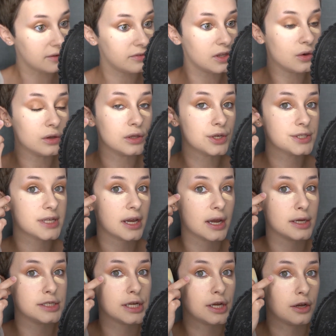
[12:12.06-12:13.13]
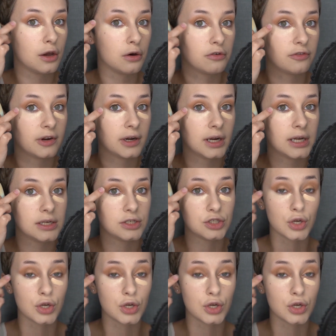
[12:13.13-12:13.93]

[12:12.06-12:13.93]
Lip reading: even though it looks like I didn't go very